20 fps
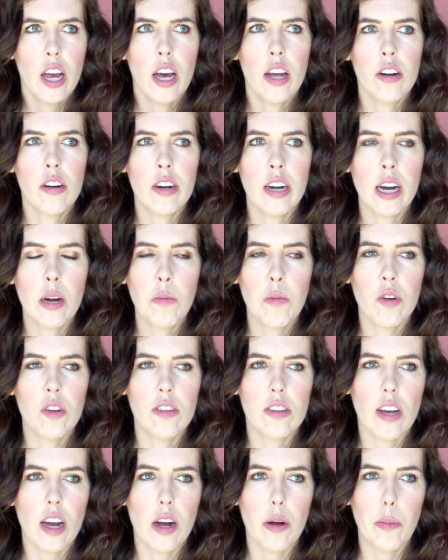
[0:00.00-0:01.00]
And her name
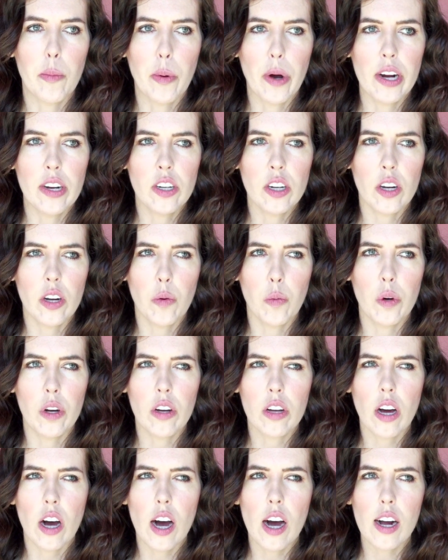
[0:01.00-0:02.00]
was Brenda
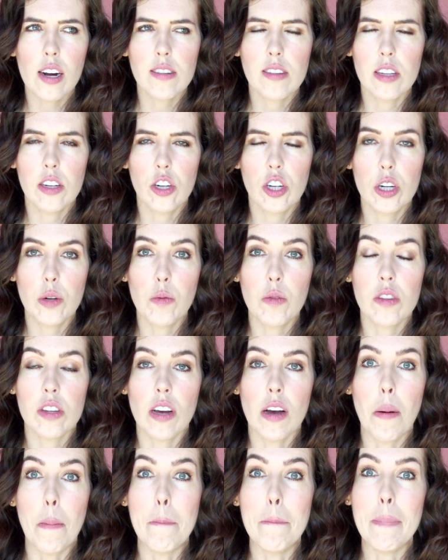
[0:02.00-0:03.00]
Wilcox, and she was
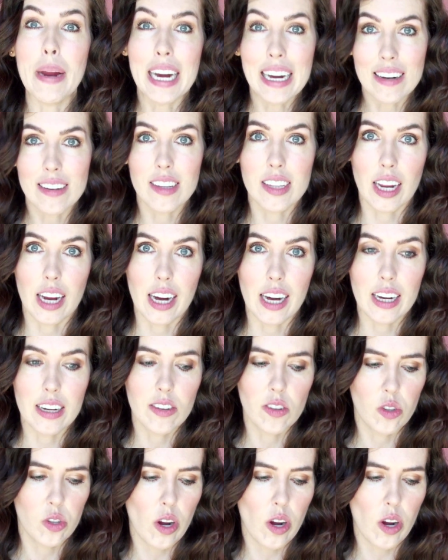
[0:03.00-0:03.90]
amazing.